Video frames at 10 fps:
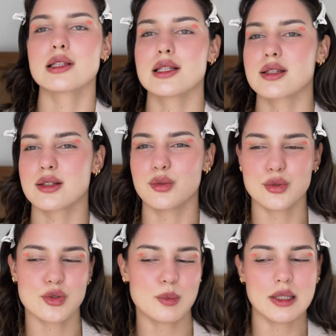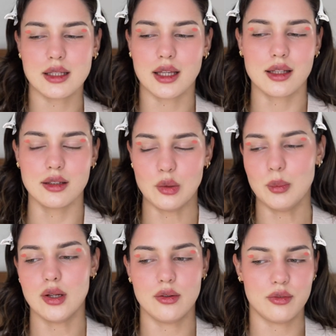This is going to be like a little
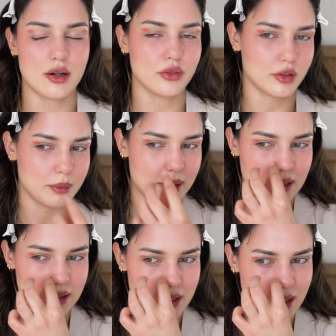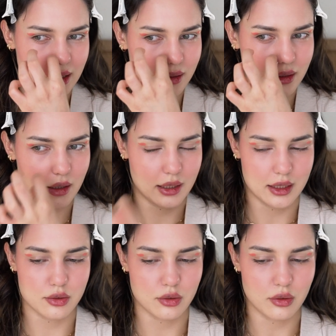bit of underpainting, I like
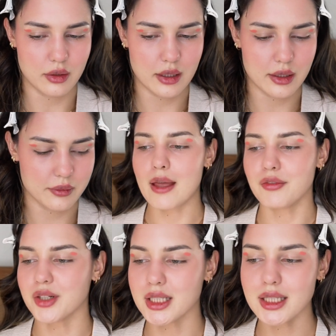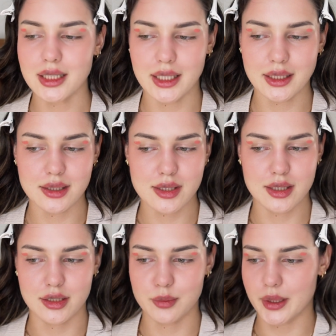to call that. I really like this
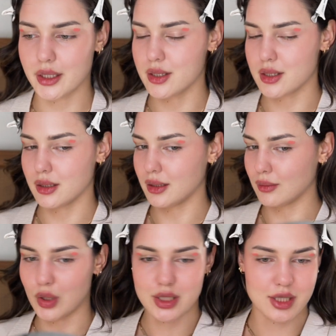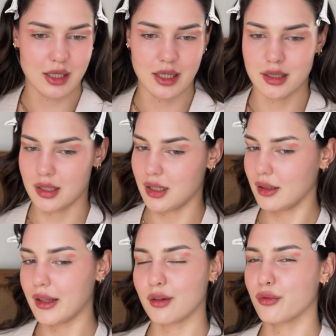tint because, once again,
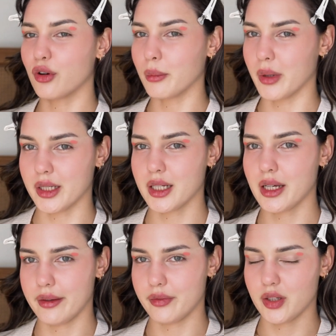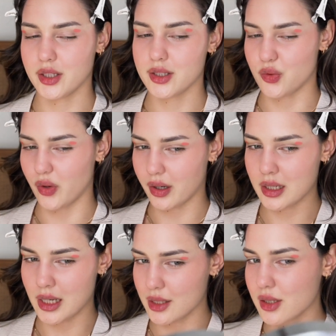like for Armani, I feel like it's very
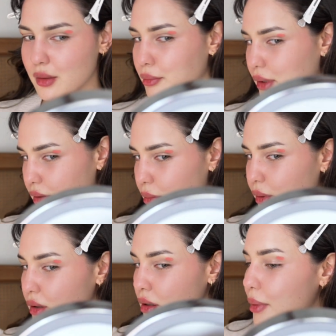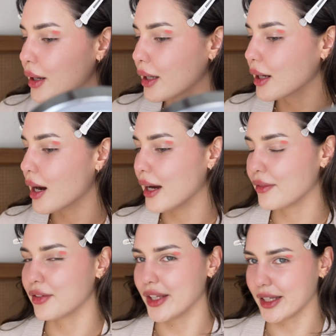nice and buildable, but I
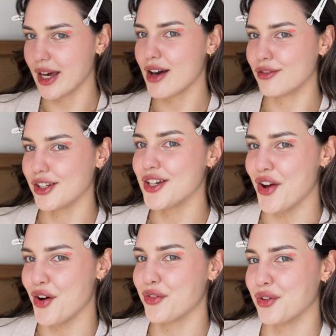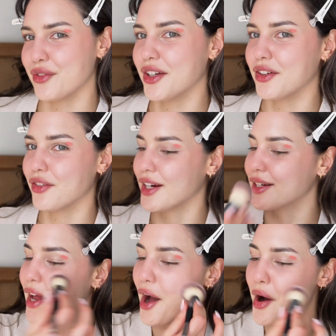feel like I have enough of it right
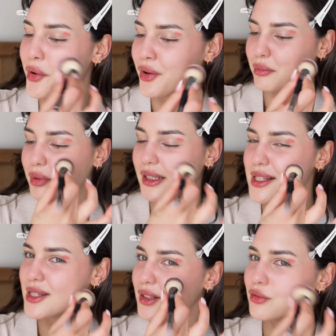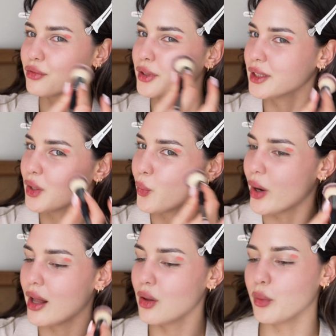now. Blends in really
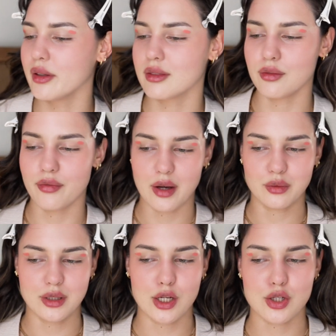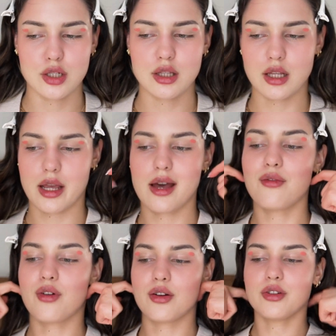well with the foundation that I
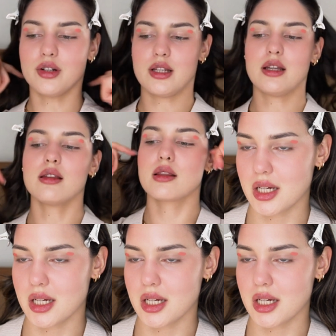have underneath.